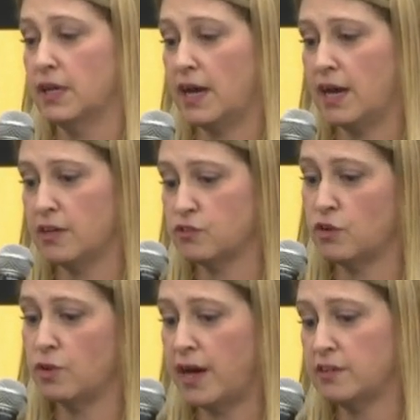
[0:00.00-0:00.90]
Uh,
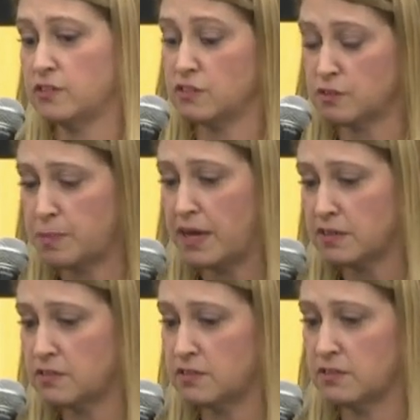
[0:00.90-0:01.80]
so I
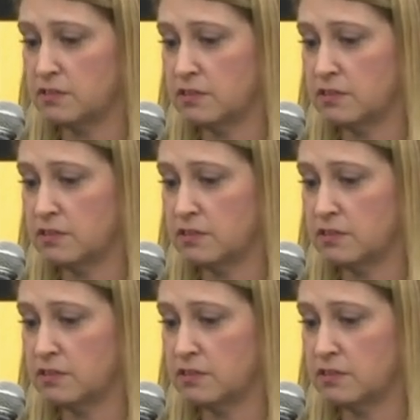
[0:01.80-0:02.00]
suspect.